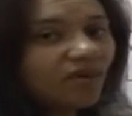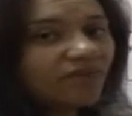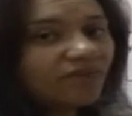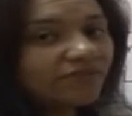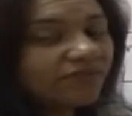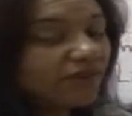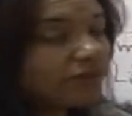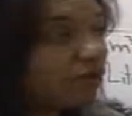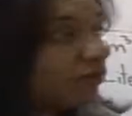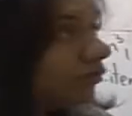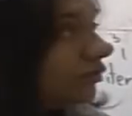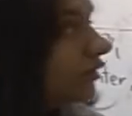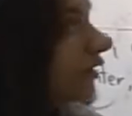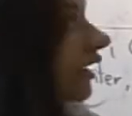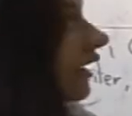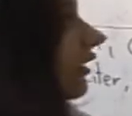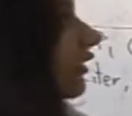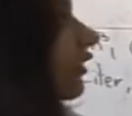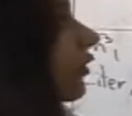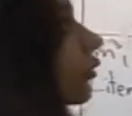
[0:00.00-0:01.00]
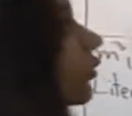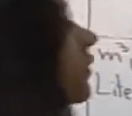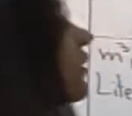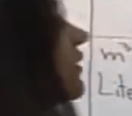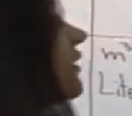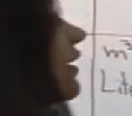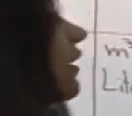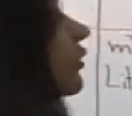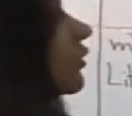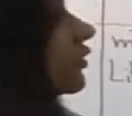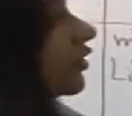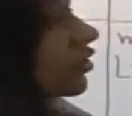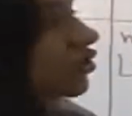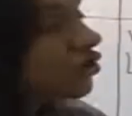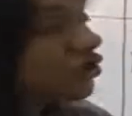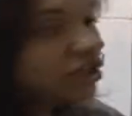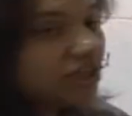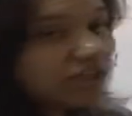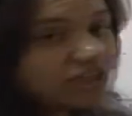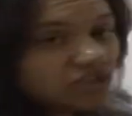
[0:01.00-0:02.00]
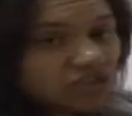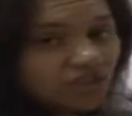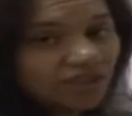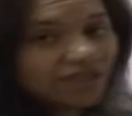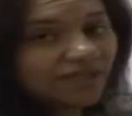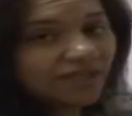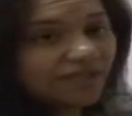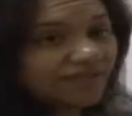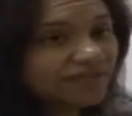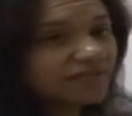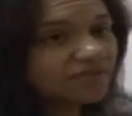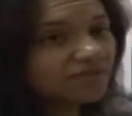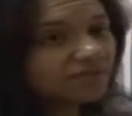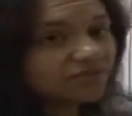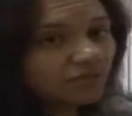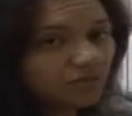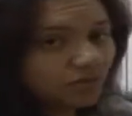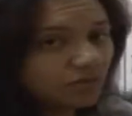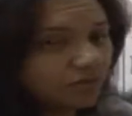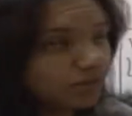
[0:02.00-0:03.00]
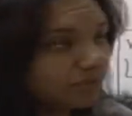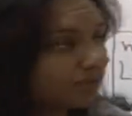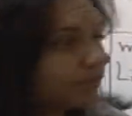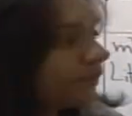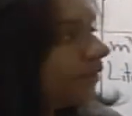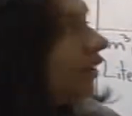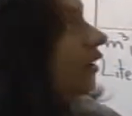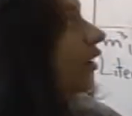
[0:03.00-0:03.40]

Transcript: of the container without changing its volume.